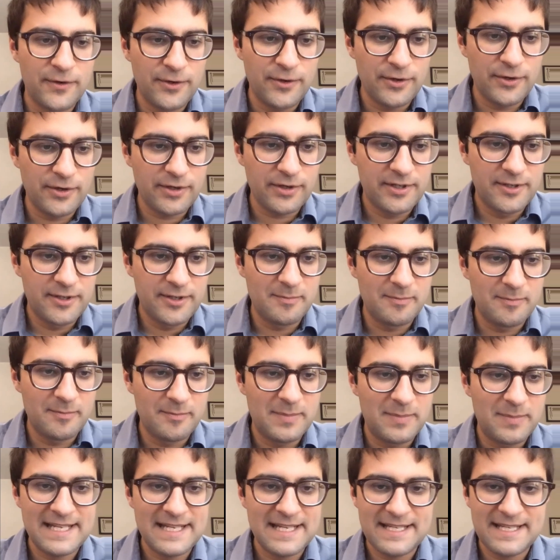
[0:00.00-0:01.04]
For
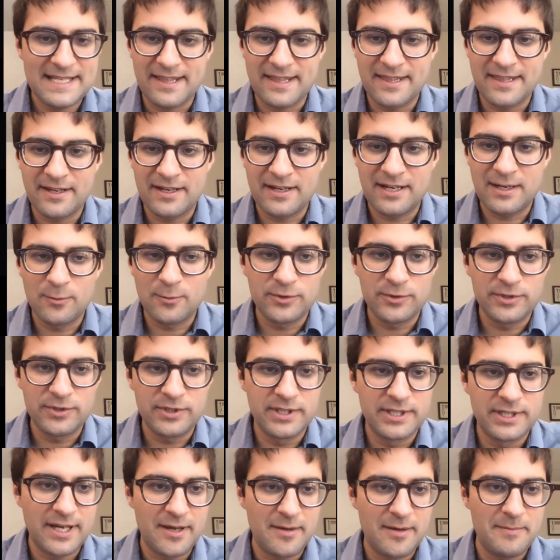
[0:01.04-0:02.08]
completeness, I thought I
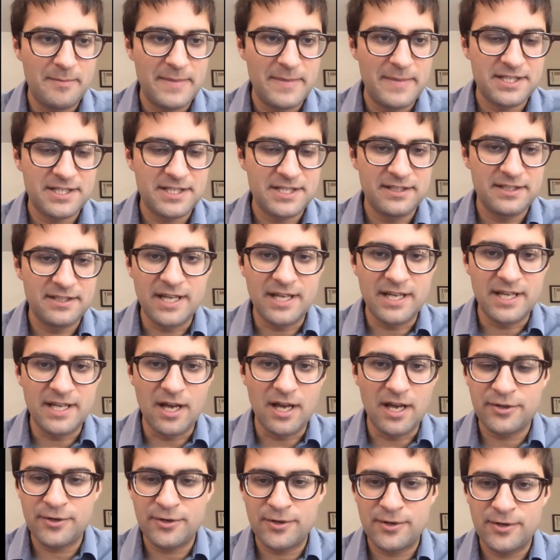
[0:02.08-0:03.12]
would mention
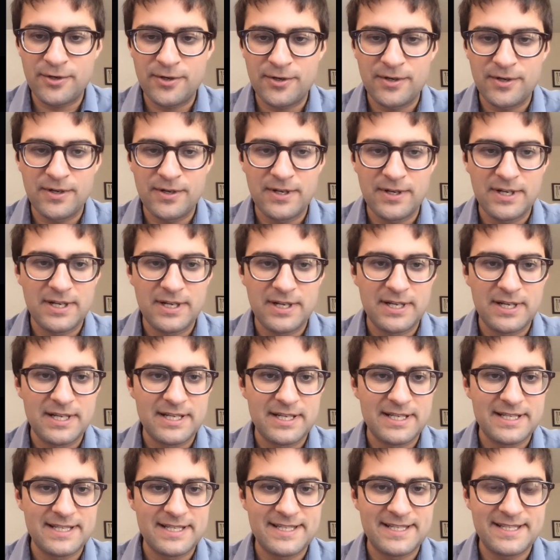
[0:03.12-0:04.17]
the other
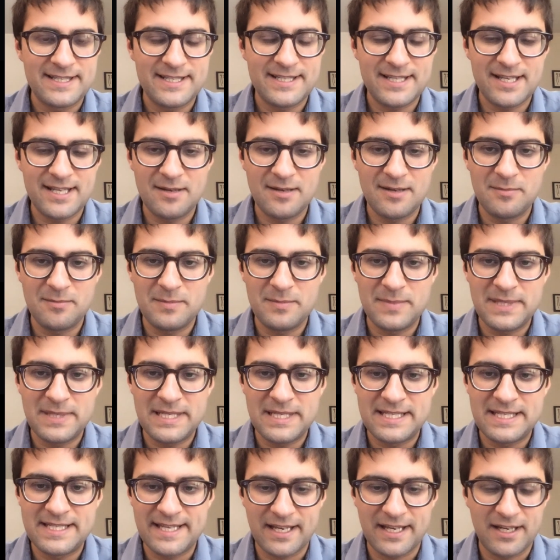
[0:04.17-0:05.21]
CMB
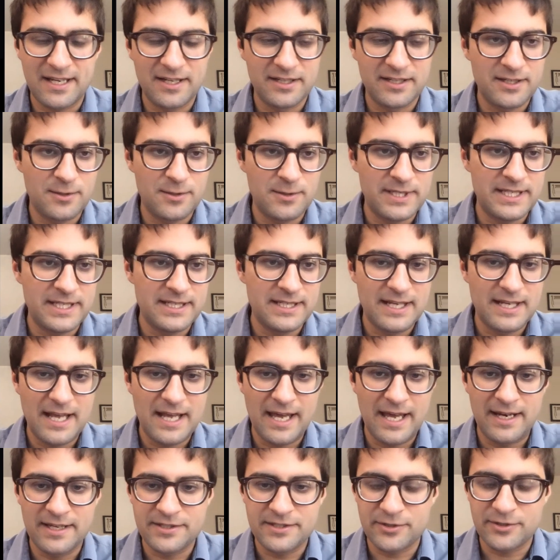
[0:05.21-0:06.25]
secondary
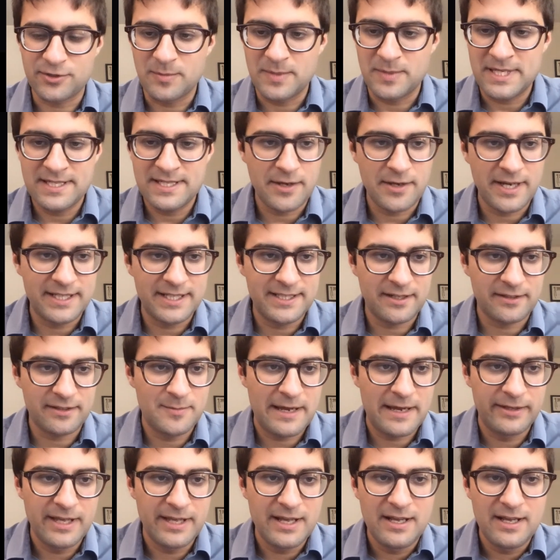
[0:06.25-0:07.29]
anisotropies. So I talked about